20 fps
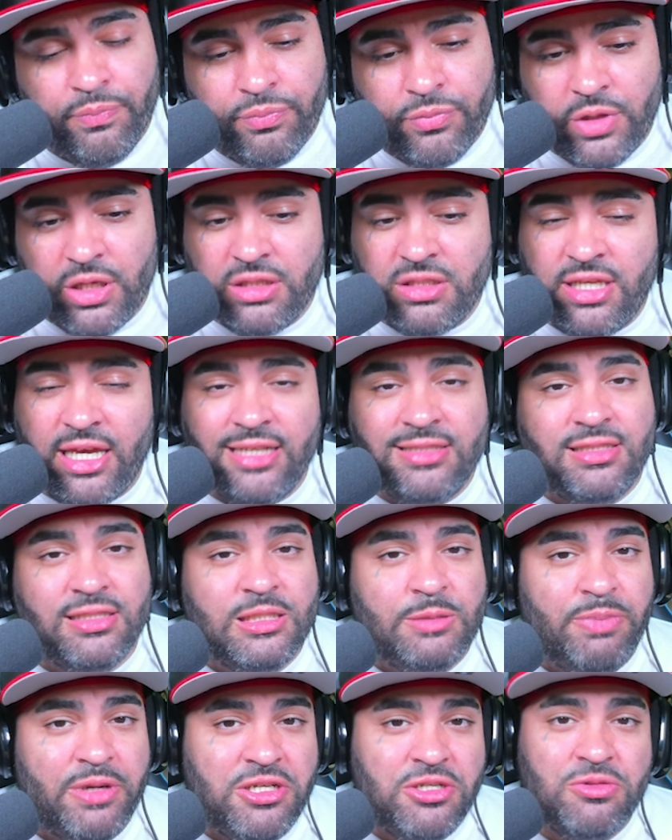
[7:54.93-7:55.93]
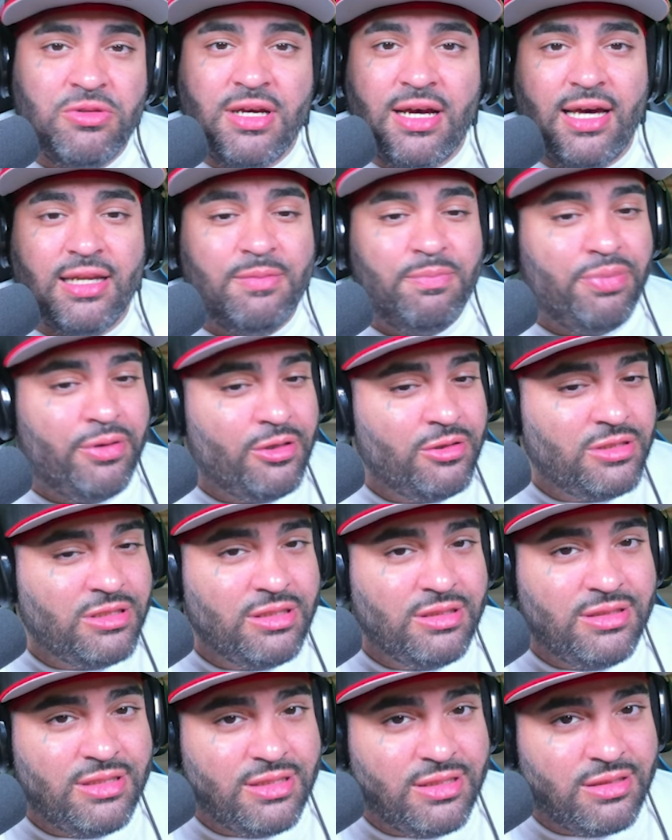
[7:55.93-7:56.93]
it takes a special kind of
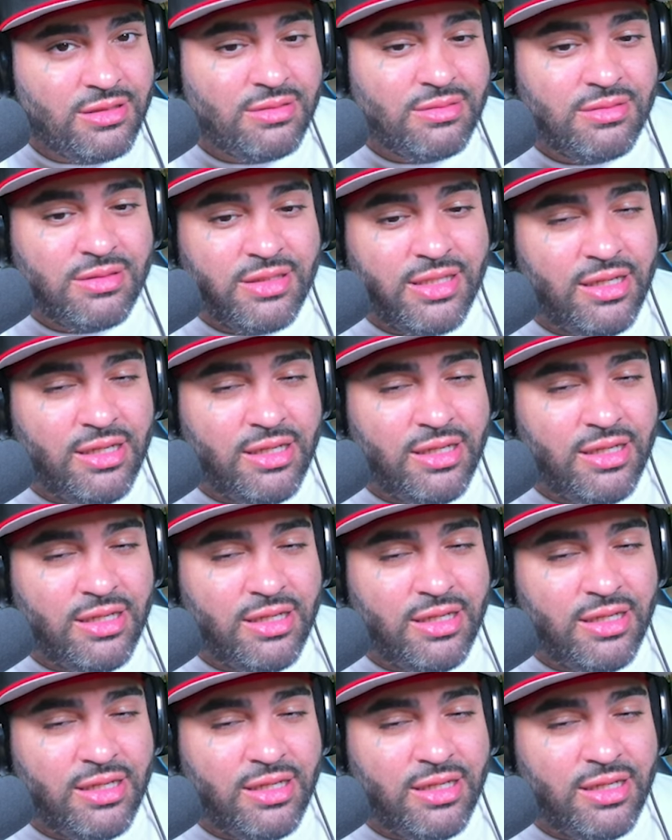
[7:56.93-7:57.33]
person to